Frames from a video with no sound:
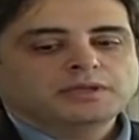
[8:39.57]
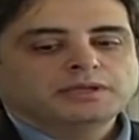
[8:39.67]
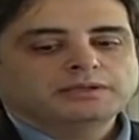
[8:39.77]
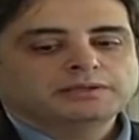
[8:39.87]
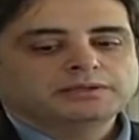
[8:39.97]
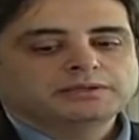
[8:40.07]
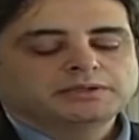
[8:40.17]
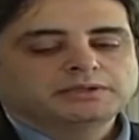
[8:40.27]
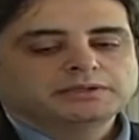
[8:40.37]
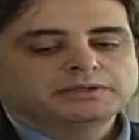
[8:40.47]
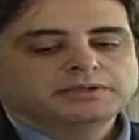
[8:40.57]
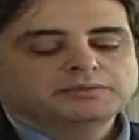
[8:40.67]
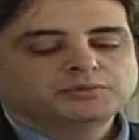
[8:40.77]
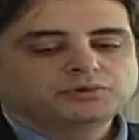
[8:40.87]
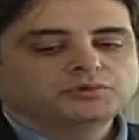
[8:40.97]

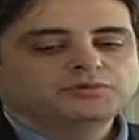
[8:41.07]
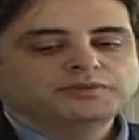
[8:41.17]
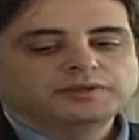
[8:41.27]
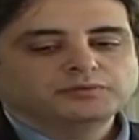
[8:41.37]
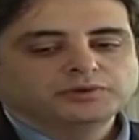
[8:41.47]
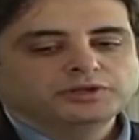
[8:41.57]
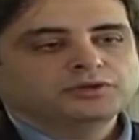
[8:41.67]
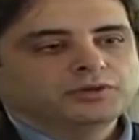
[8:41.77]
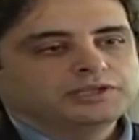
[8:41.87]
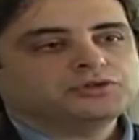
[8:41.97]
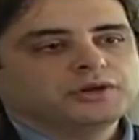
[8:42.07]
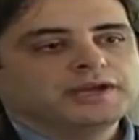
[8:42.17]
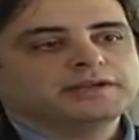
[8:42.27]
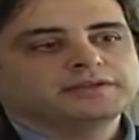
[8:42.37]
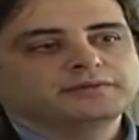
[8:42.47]
It proves that we're on the right
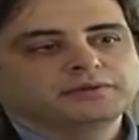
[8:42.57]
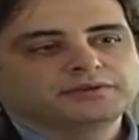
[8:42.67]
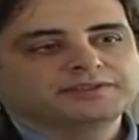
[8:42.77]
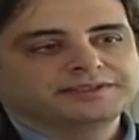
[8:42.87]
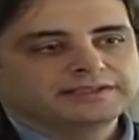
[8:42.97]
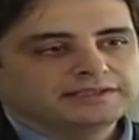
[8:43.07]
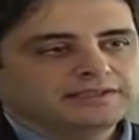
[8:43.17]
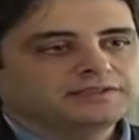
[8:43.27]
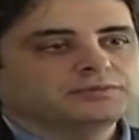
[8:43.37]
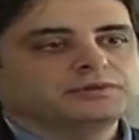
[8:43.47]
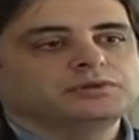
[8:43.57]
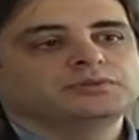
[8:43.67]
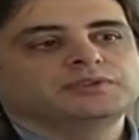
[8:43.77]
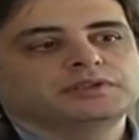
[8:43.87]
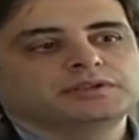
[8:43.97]
track as far as the techniques we're
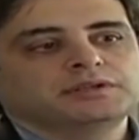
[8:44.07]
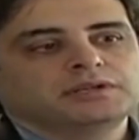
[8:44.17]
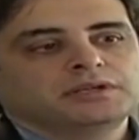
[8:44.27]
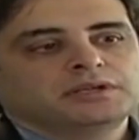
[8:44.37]
using,